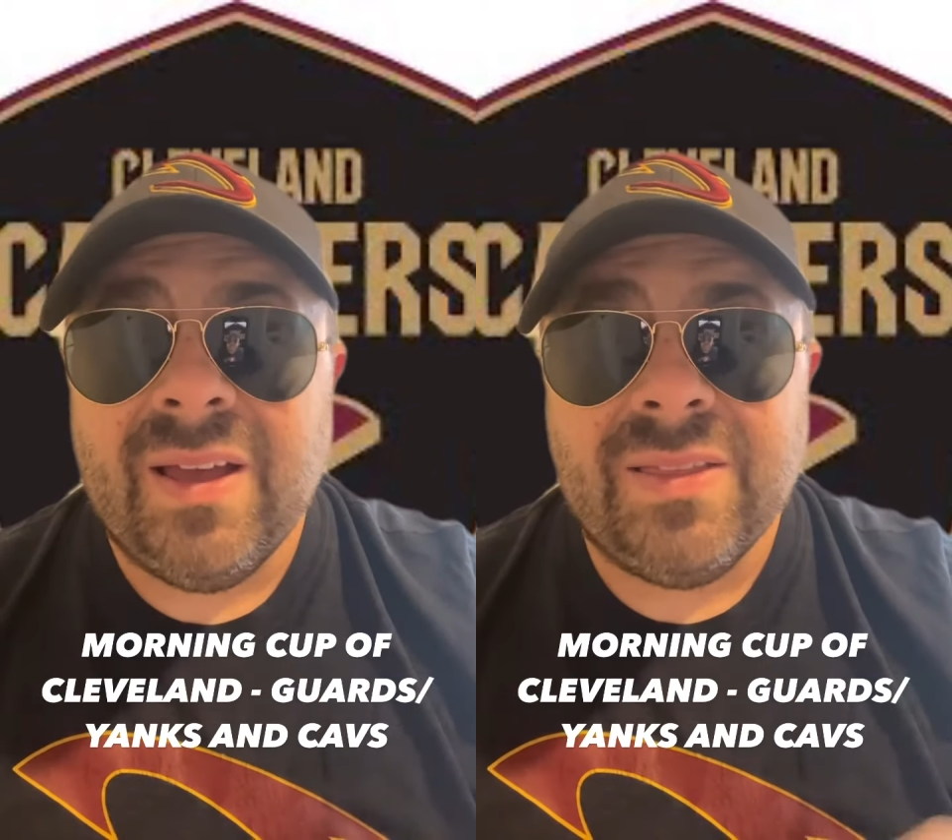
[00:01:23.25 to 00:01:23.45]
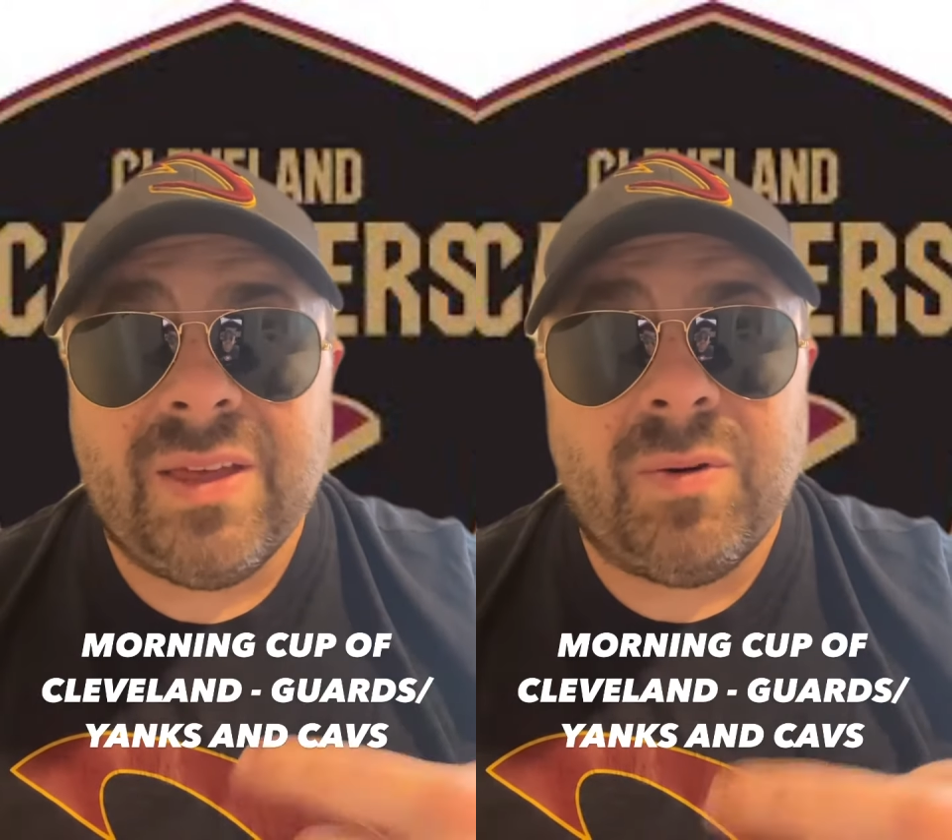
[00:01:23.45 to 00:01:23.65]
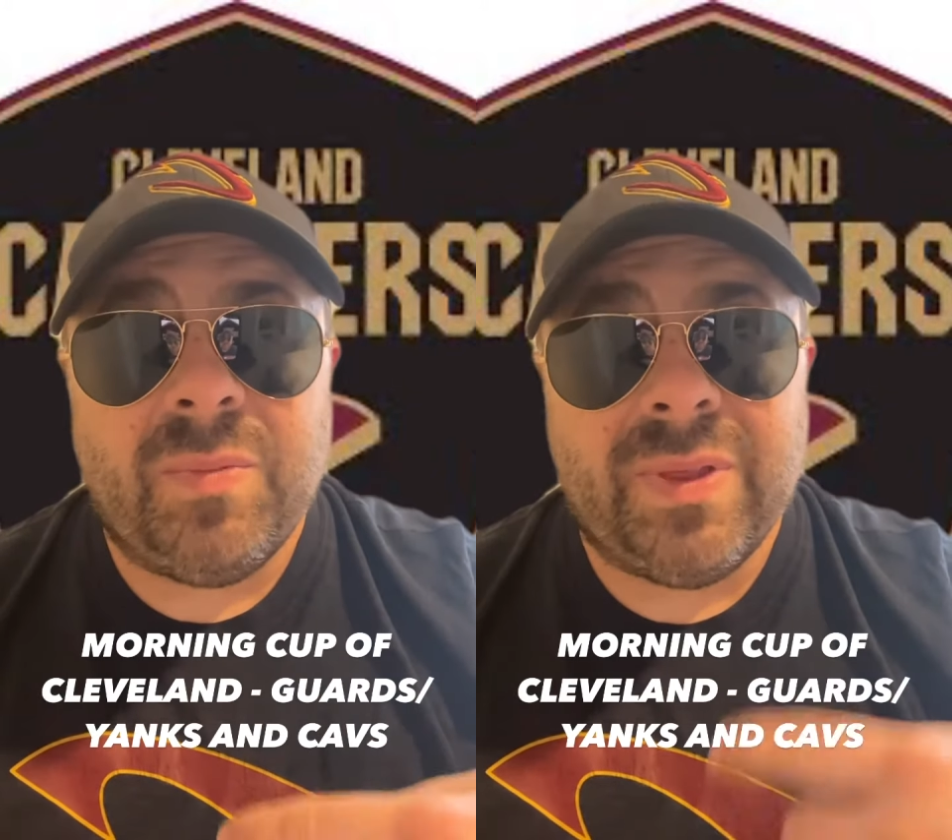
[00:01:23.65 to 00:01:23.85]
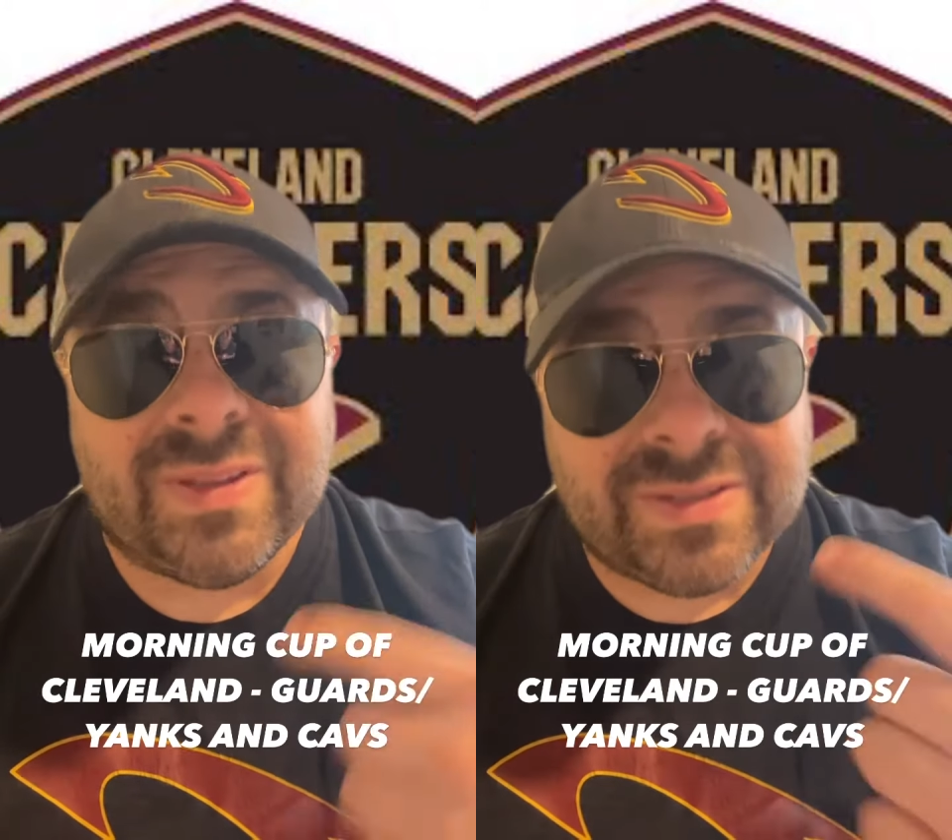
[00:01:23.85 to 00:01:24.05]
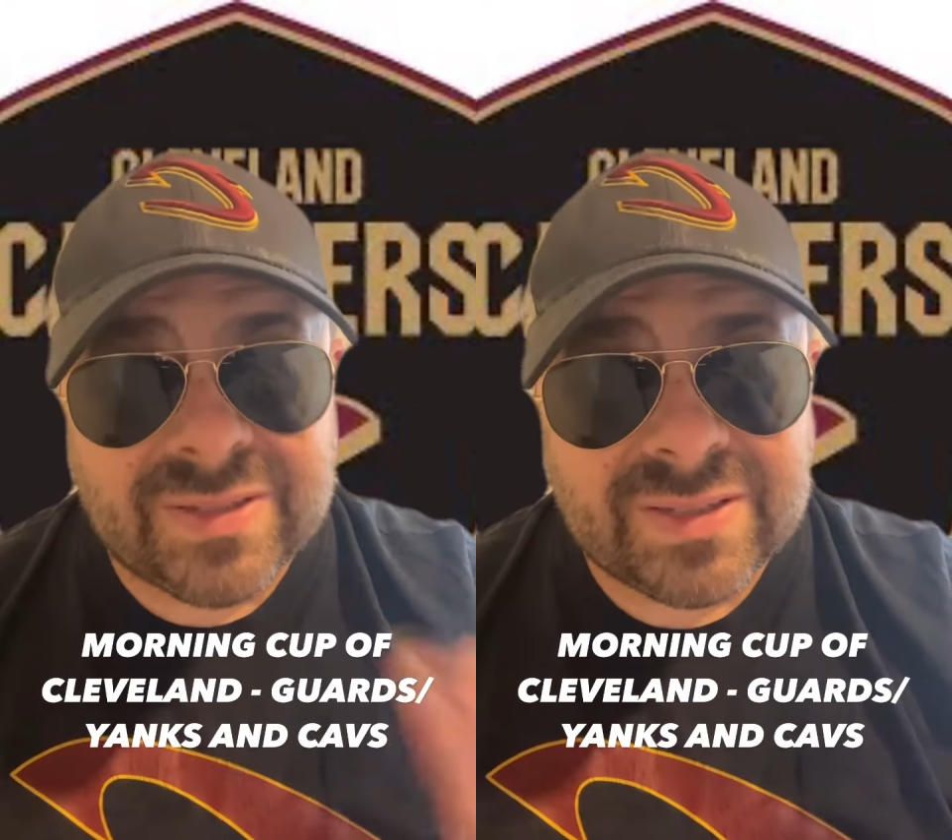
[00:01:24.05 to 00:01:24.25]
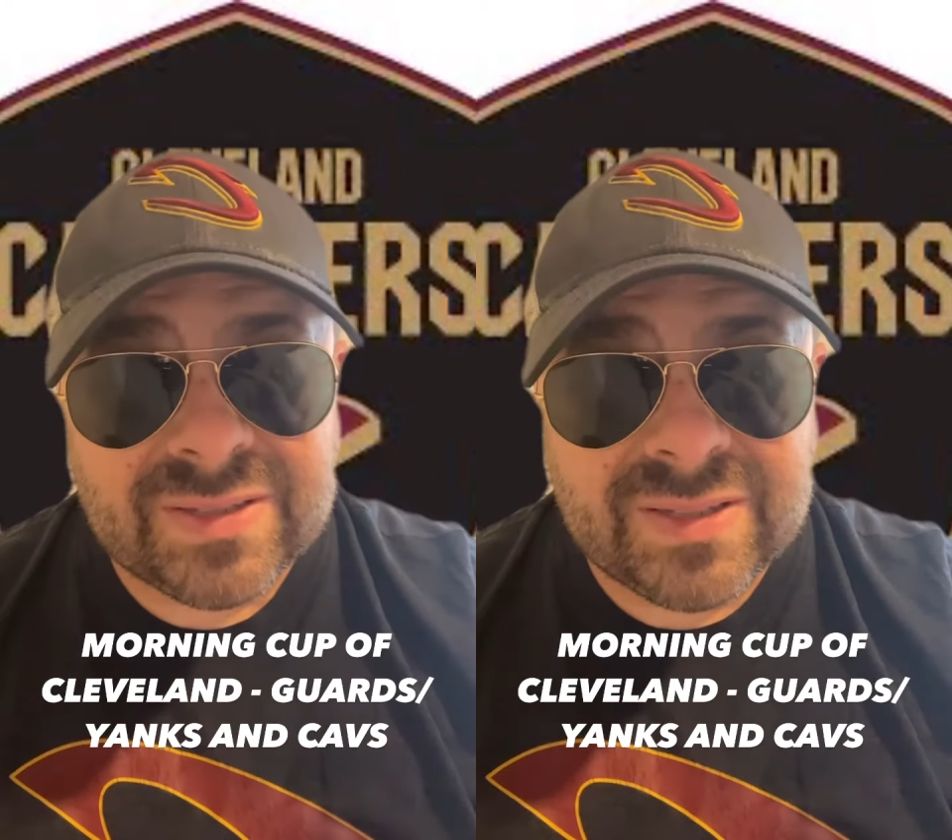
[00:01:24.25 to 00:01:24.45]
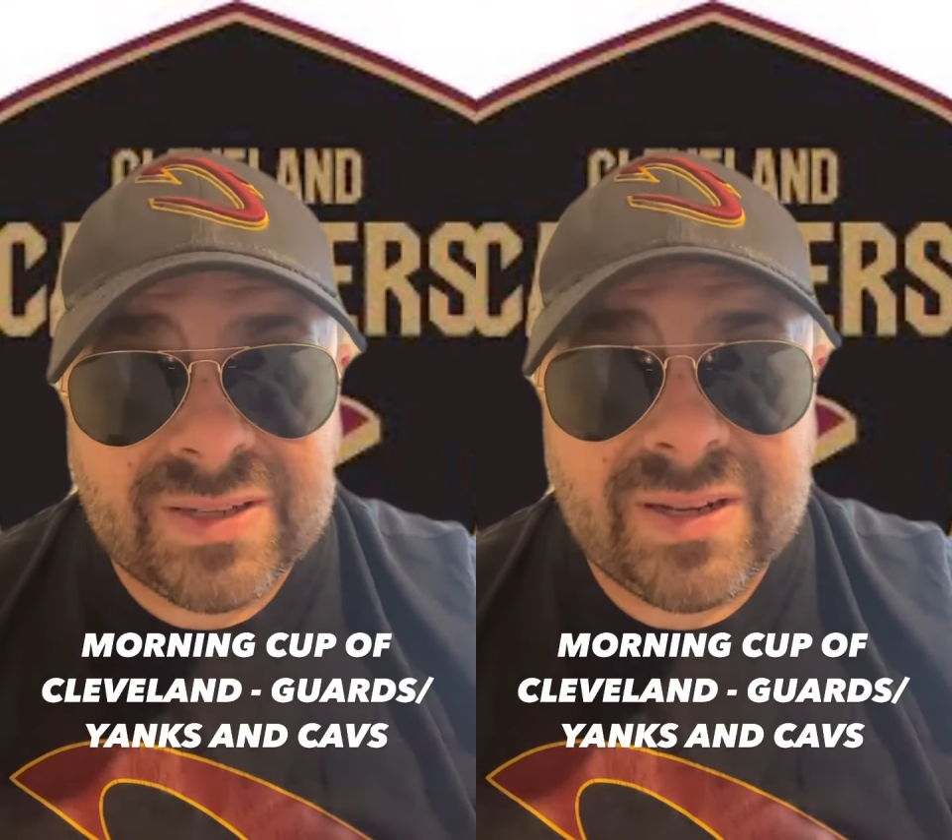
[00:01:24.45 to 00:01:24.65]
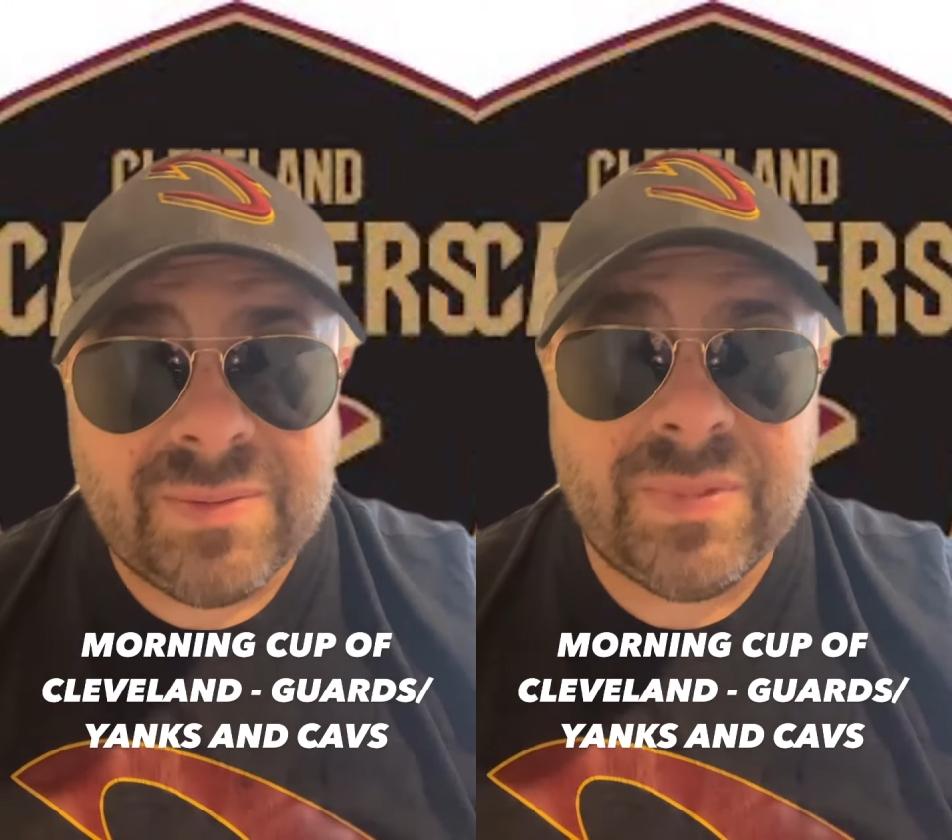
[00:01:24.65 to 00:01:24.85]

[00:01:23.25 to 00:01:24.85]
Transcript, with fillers: they will be the sixth seed